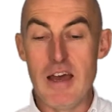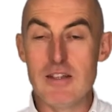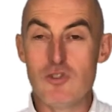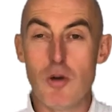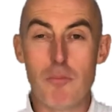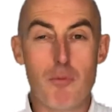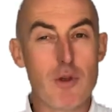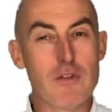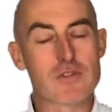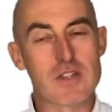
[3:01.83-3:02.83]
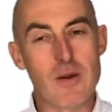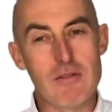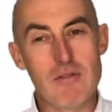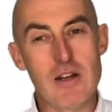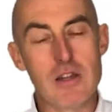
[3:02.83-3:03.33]
Job briefs. Now, I
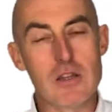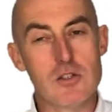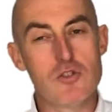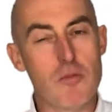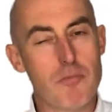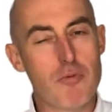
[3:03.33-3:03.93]
really think that job